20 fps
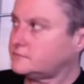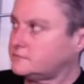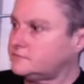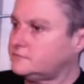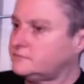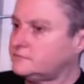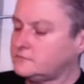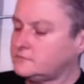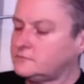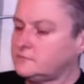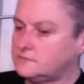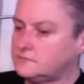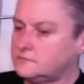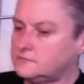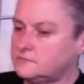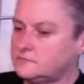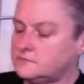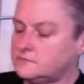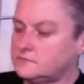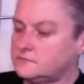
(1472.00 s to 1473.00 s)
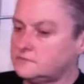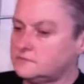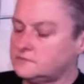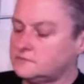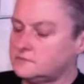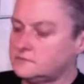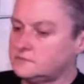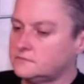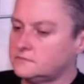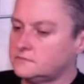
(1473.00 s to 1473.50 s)

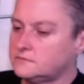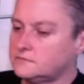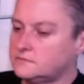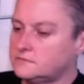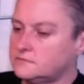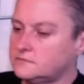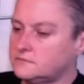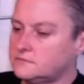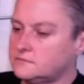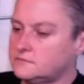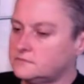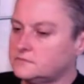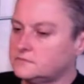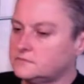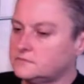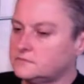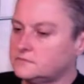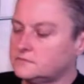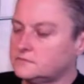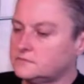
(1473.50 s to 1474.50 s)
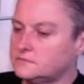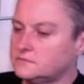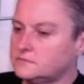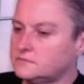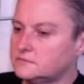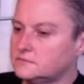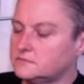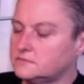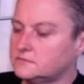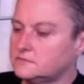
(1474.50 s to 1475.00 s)

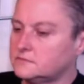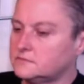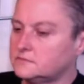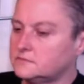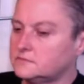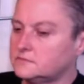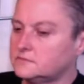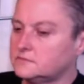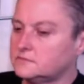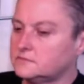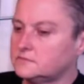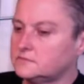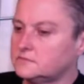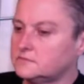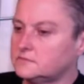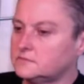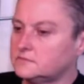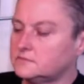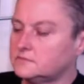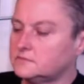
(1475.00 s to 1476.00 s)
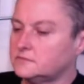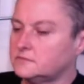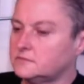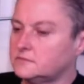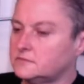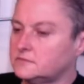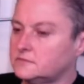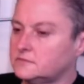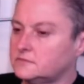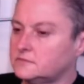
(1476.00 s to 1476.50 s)

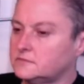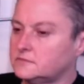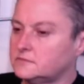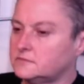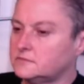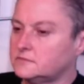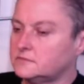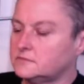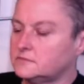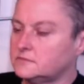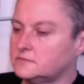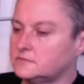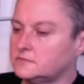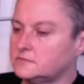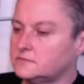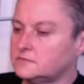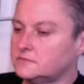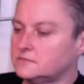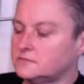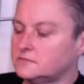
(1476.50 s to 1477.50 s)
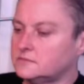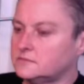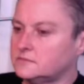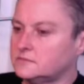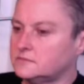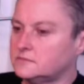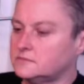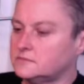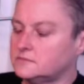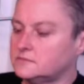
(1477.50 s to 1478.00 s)

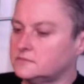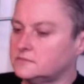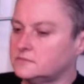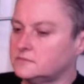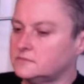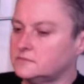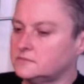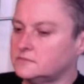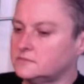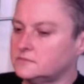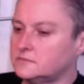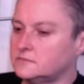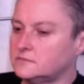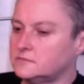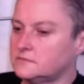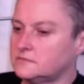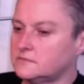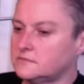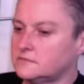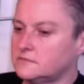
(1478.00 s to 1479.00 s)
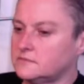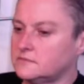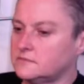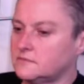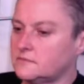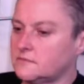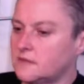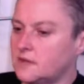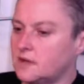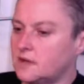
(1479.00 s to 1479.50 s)

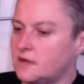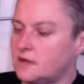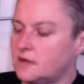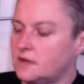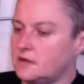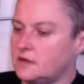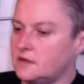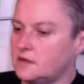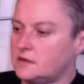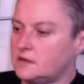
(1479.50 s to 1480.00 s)
The person shown says nothing.